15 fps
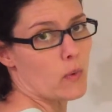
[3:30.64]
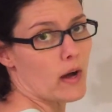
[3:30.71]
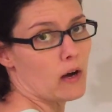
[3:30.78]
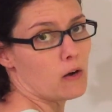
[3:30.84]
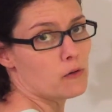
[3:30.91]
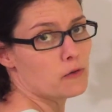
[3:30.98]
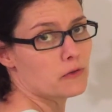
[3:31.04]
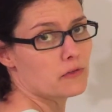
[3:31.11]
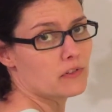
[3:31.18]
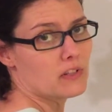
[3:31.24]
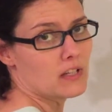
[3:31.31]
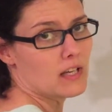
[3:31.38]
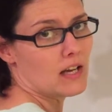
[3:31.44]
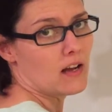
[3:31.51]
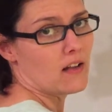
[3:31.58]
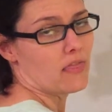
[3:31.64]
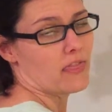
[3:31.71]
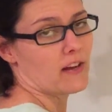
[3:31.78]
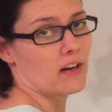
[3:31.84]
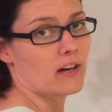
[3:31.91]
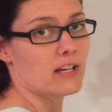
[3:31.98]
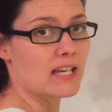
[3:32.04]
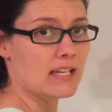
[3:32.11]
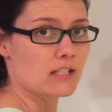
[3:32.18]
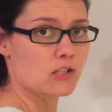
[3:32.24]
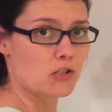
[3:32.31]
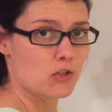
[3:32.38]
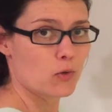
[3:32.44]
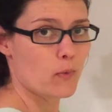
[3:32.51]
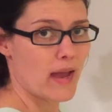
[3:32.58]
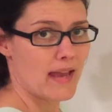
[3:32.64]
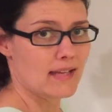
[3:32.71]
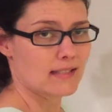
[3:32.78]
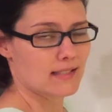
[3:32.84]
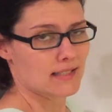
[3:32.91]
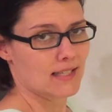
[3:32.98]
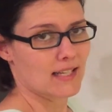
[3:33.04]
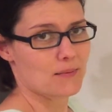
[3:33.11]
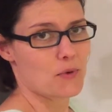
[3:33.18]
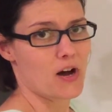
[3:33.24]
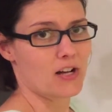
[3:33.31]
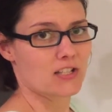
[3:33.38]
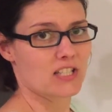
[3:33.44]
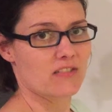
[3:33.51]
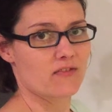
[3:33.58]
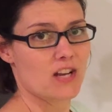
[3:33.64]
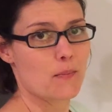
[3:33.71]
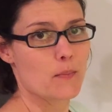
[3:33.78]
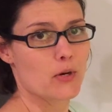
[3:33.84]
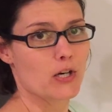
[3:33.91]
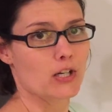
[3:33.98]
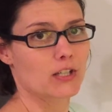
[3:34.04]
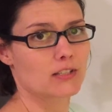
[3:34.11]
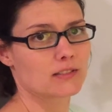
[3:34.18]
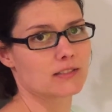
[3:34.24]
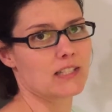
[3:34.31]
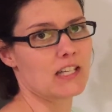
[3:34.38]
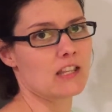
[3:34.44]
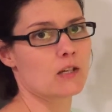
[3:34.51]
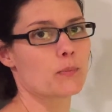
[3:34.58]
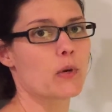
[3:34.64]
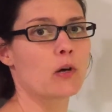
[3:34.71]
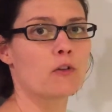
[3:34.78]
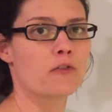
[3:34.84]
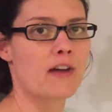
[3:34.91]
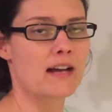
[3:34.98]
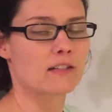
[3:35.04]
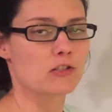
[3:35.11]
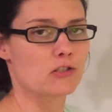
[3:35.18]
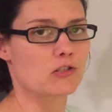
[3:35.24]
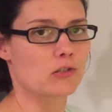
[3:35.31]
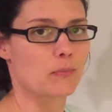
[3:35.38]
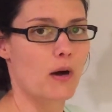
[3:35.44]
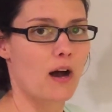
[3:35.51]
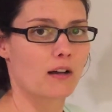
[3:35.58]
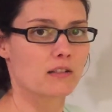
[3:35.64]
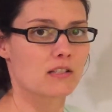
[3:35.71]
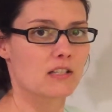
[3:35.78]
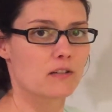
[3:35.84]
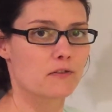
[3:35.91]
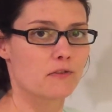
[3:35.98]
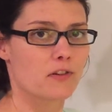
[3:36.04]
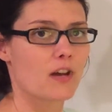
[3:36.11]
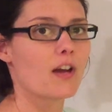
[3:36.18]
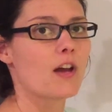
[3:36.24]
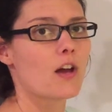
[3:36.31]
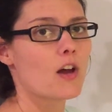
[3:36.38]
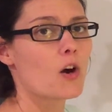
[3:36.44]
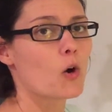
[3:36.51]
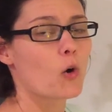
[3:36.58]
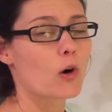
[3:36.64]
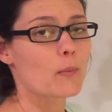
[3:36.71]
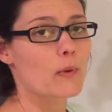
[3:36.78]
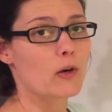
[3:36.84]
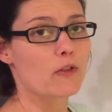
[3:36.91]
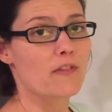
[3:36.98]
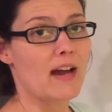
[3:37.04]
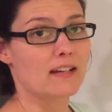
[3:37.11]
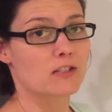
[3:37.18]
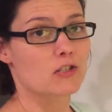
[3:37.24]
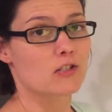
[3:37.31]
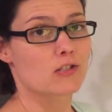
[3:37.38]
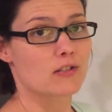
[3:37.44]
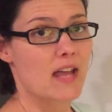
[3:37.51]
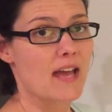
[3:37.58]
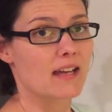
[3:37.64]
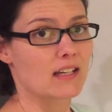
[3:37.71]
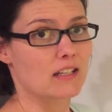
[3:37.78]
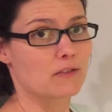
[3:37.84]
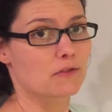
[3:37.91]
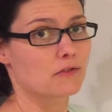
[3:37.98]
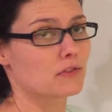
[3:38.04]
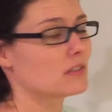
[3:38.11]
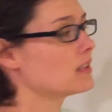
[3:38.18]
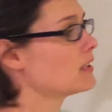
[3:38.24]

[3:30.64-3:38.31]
12. There are again 2 ways to get a positive number. Either both factors are positive or both factors are negative.